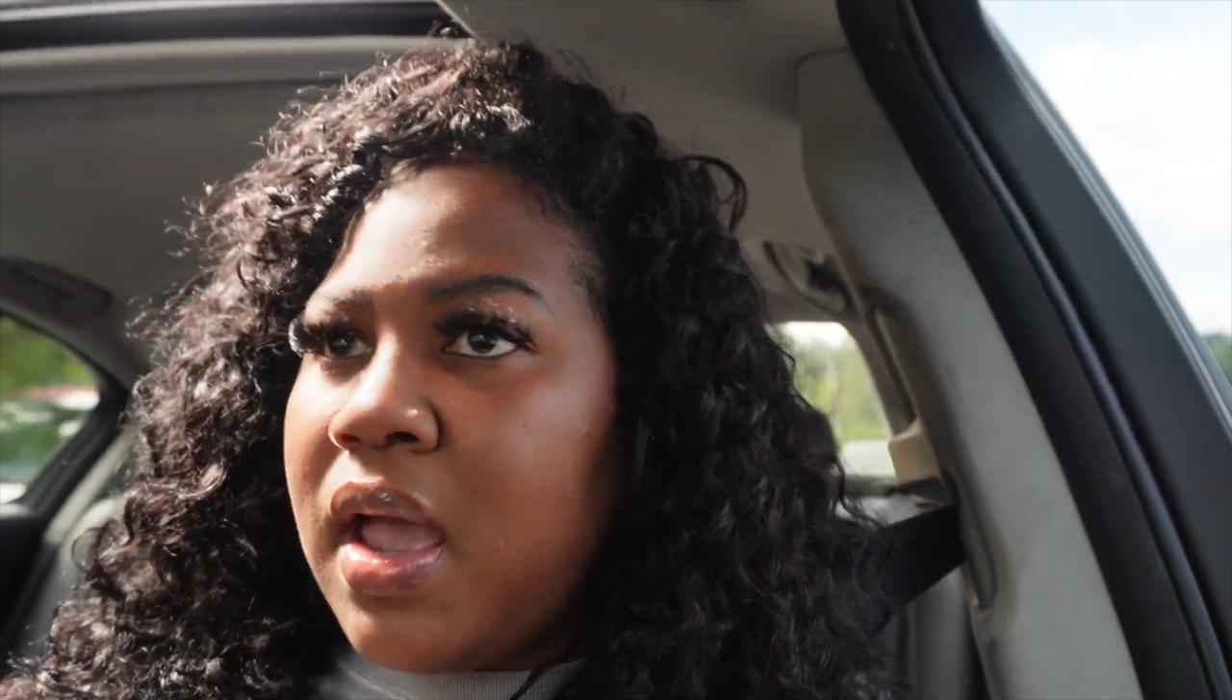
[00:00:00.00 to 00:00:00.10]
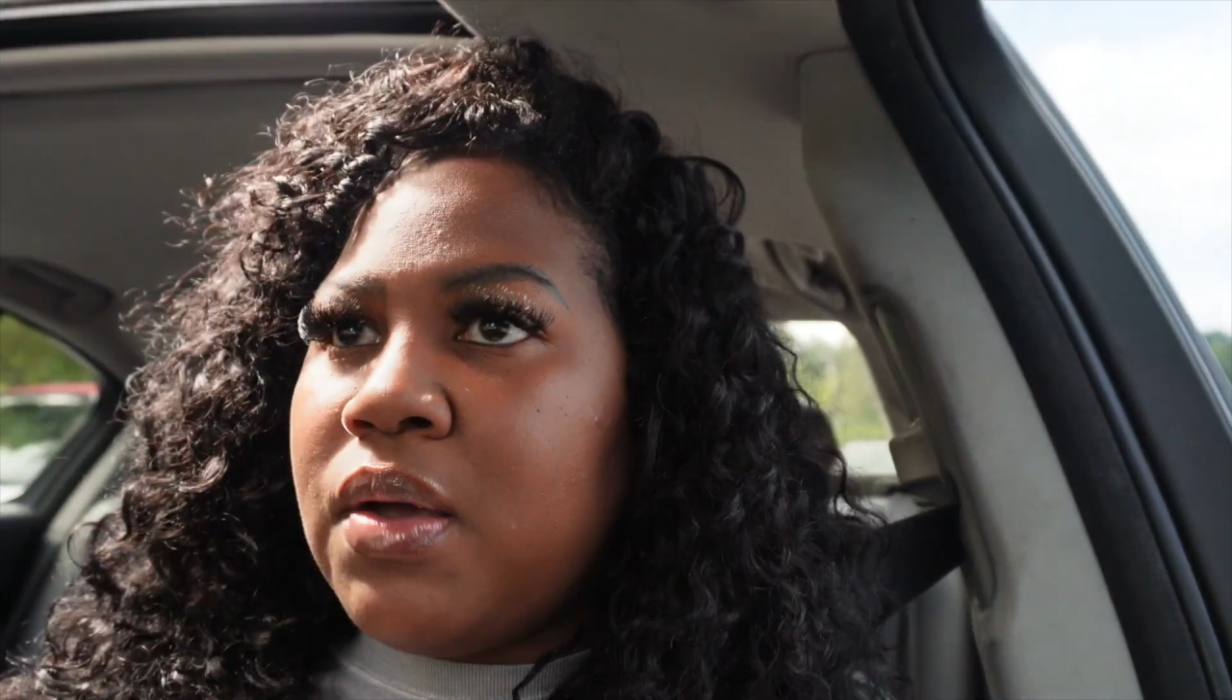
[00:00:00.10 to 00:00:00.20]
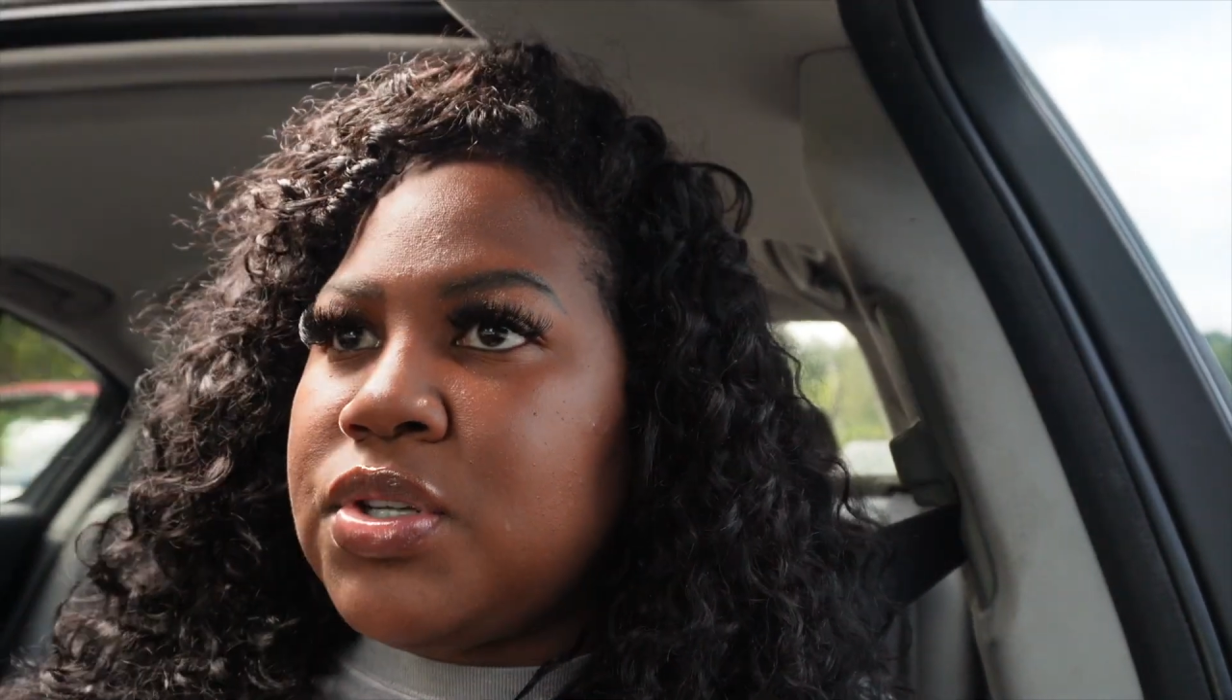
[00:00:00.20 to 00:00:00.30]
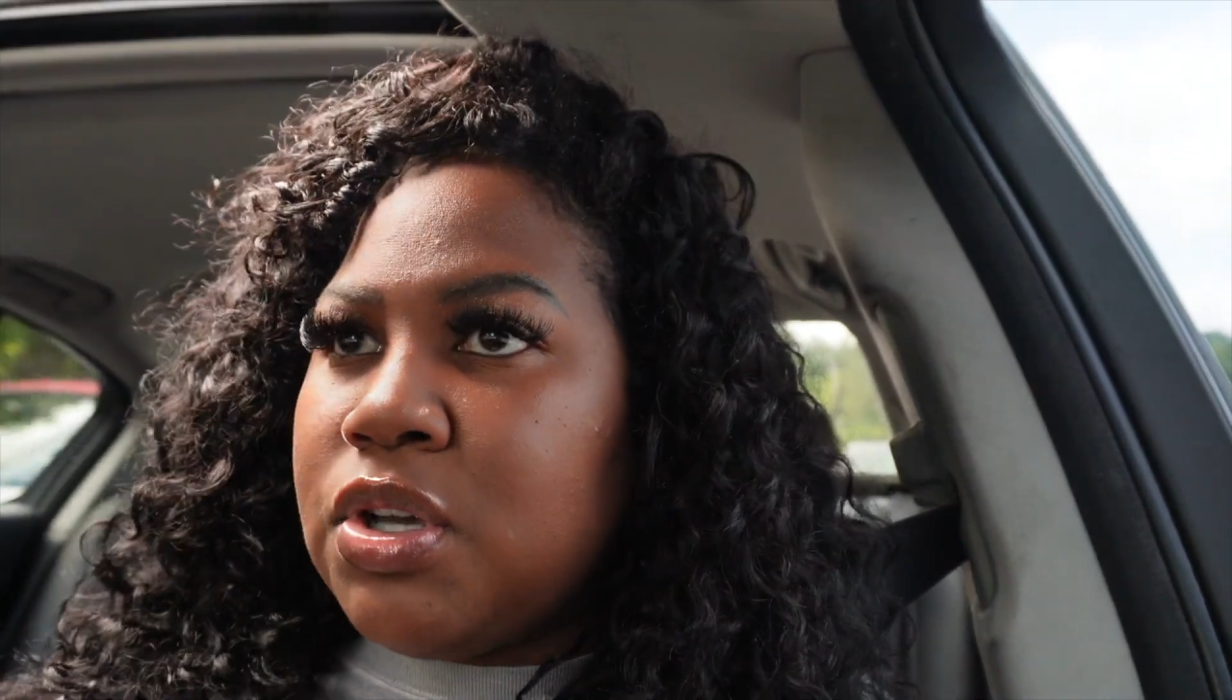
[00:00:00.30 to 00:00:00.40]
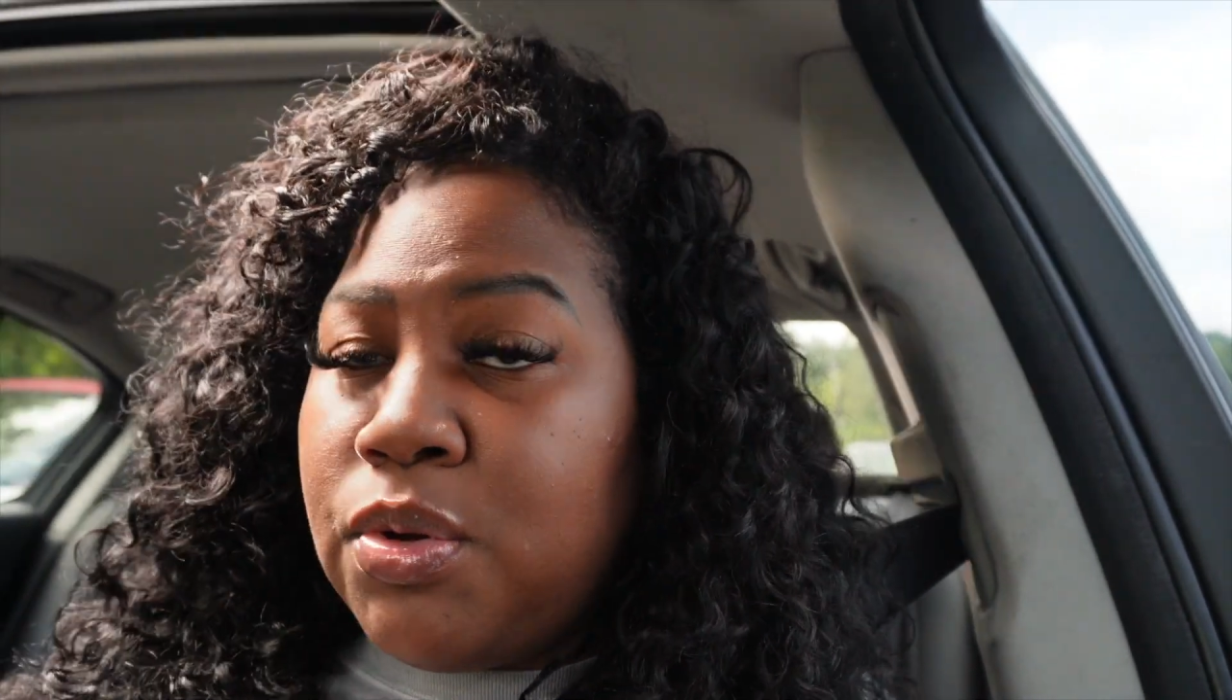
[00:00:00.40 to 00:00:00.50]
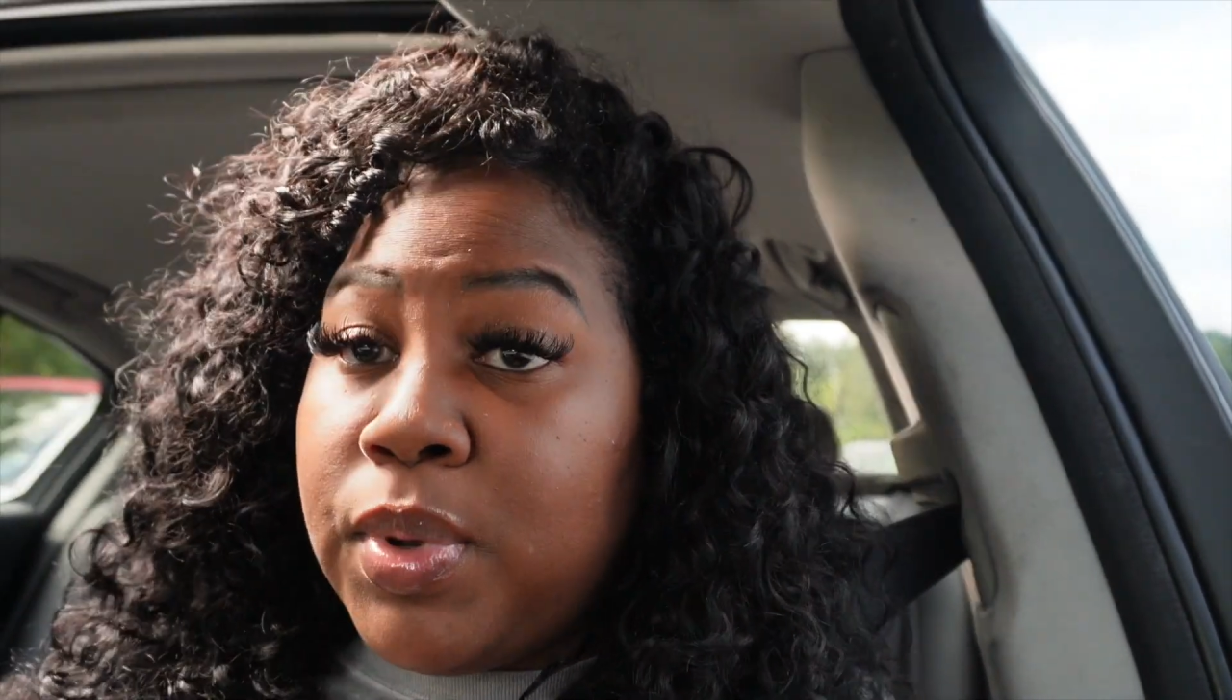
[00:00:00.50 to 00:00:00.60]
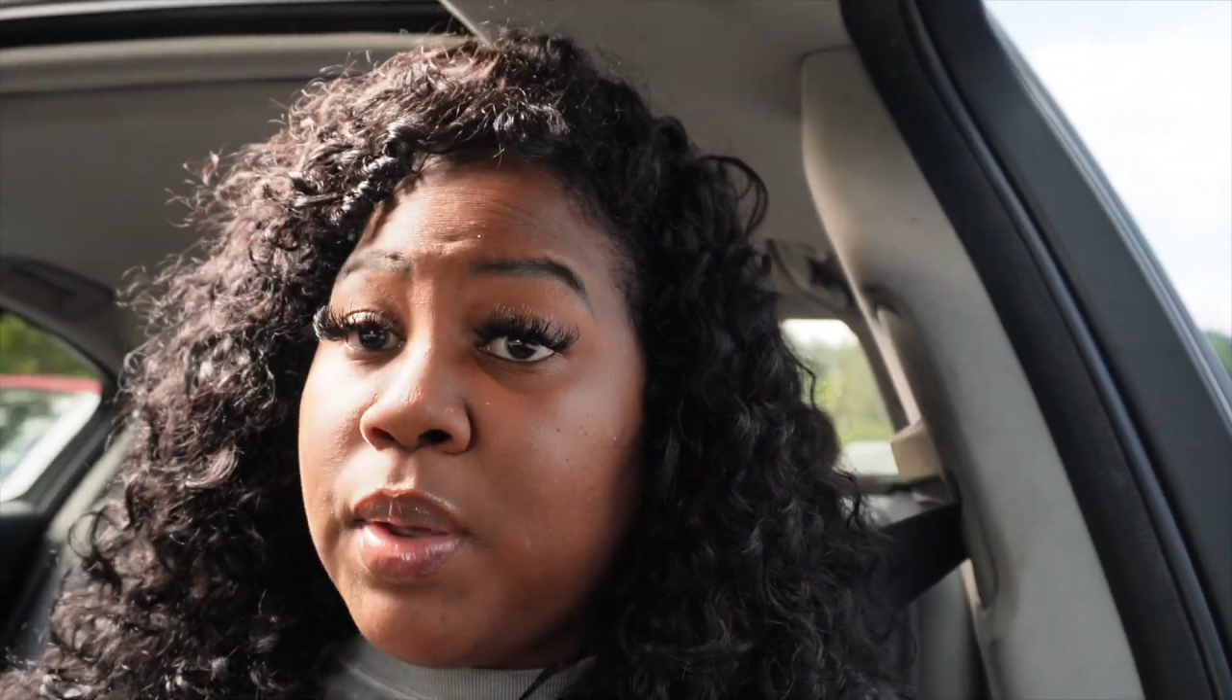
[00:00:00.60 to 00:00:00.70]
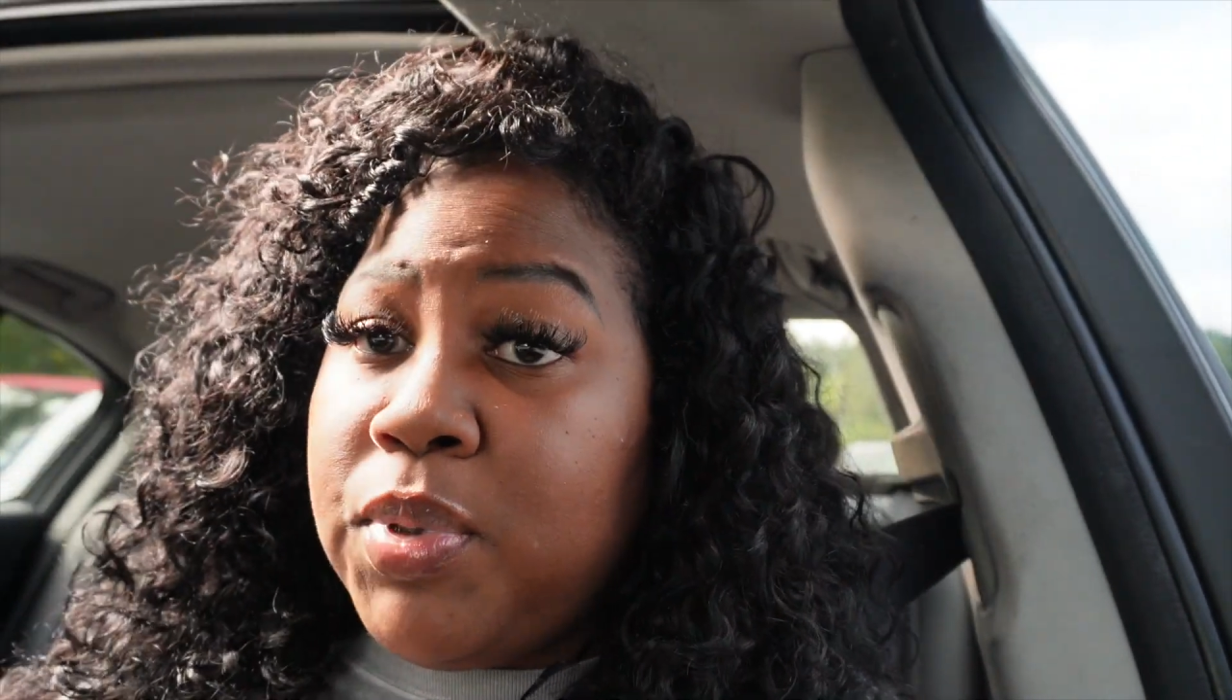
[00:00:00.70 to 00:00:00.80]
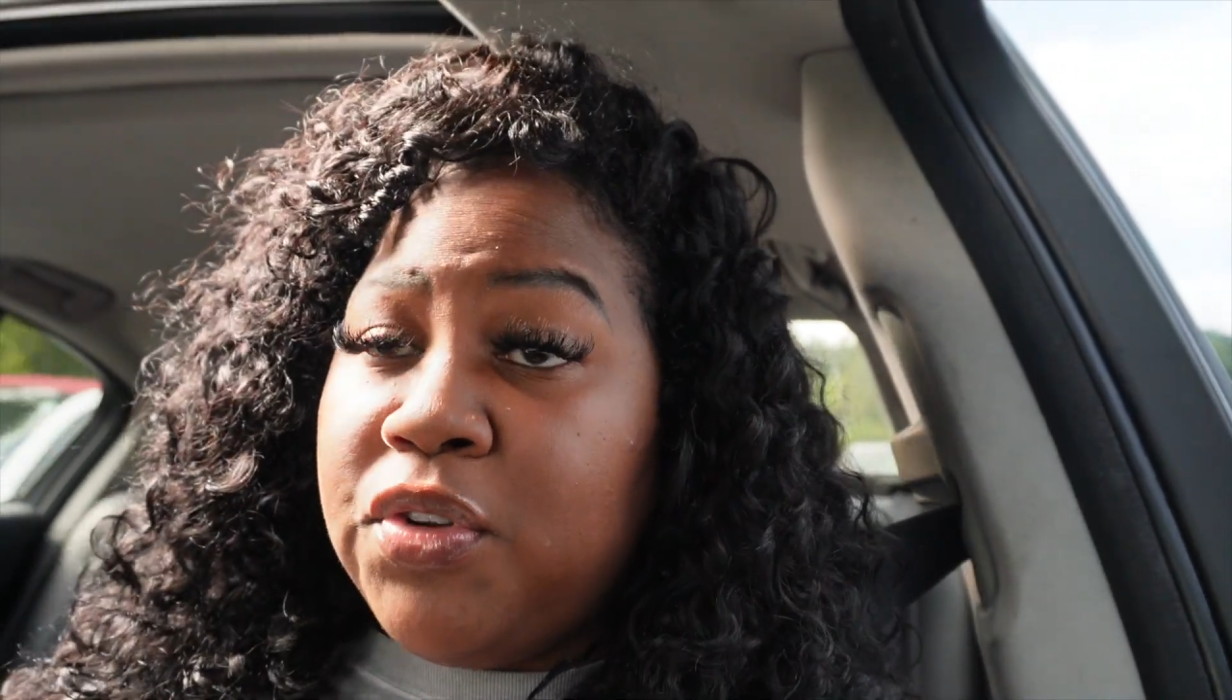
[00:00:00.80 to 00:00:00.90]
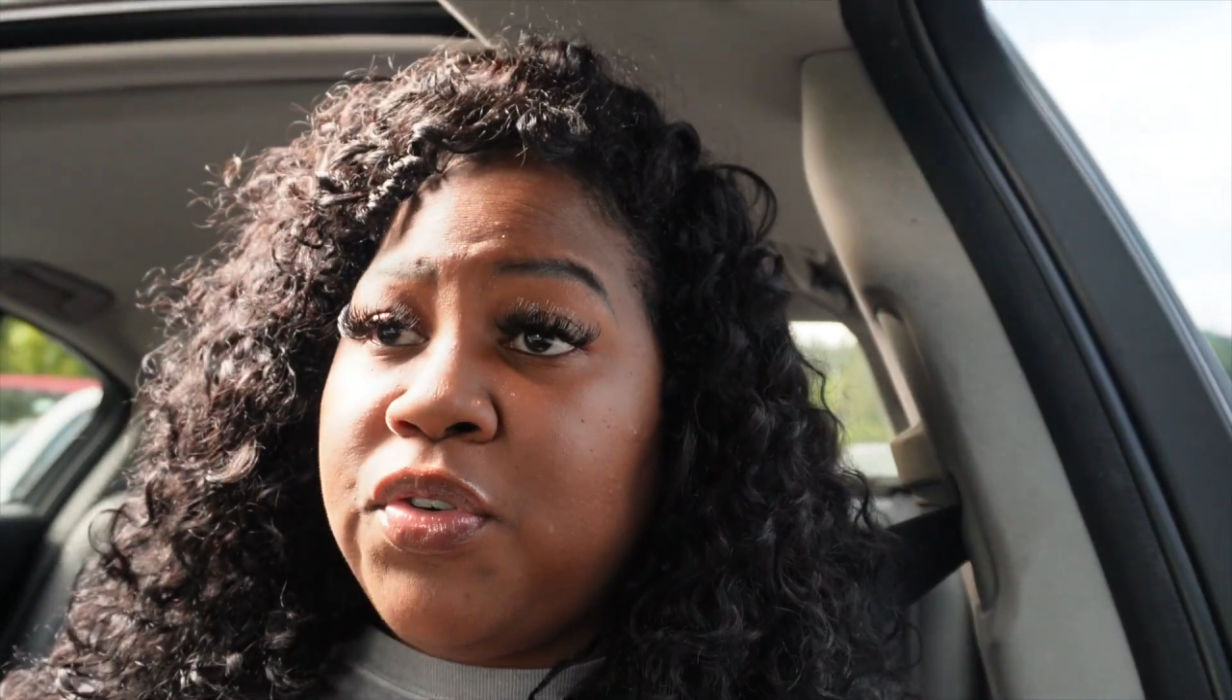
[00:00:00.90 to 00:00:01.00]
It's just gonna be a
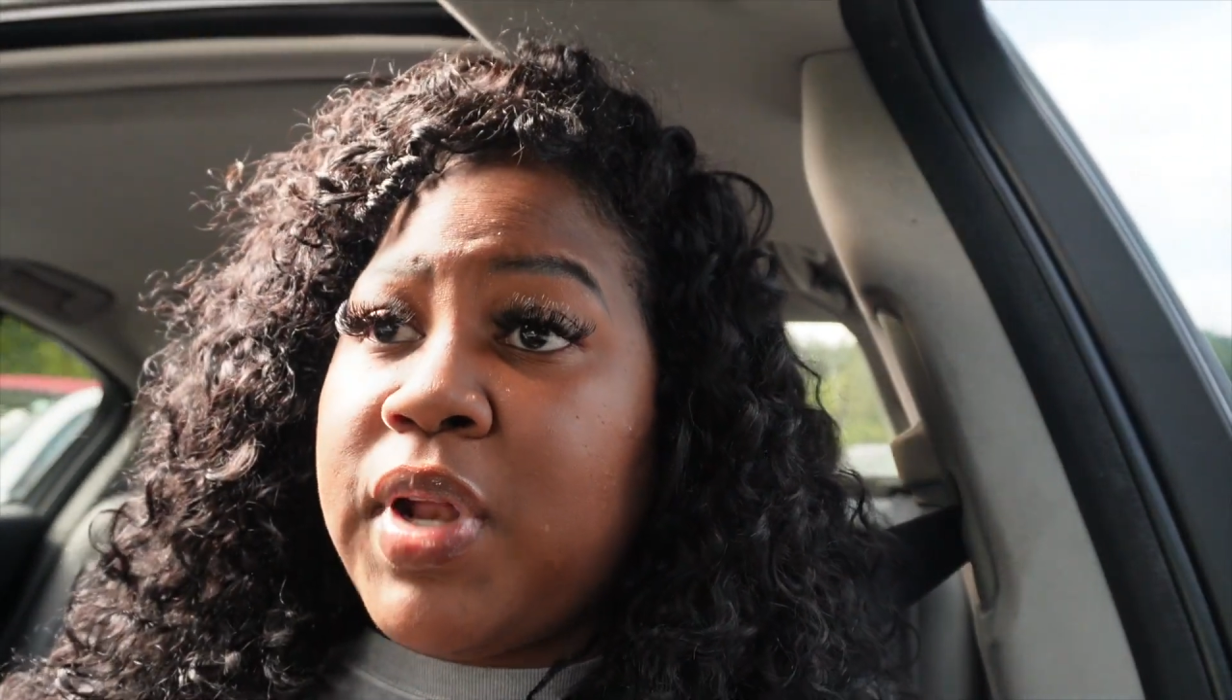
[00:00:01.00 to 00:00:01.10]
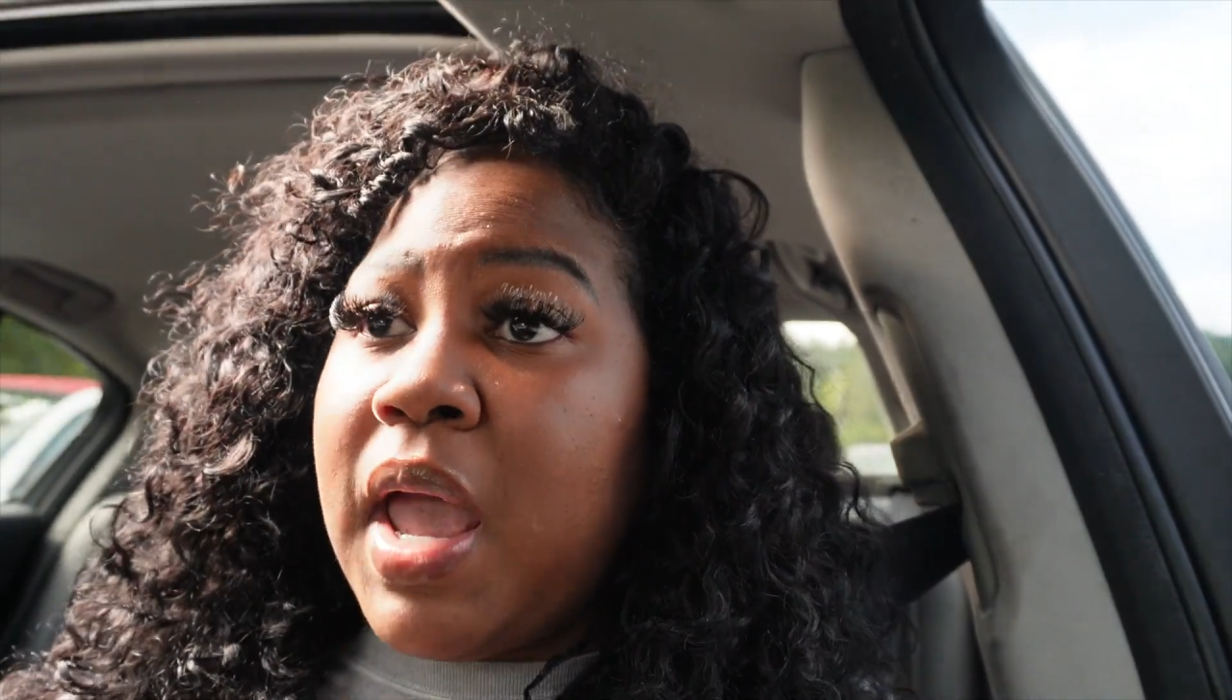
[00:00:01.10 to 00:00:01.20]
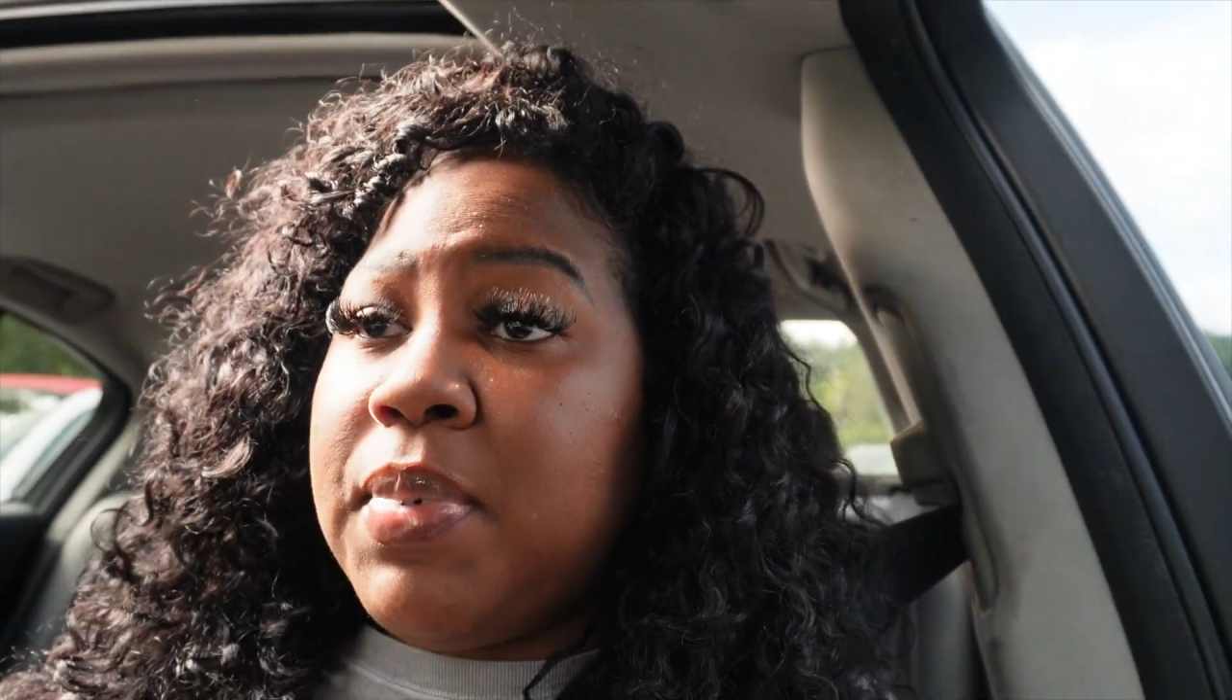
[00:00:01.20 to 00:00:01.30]
beautiful day.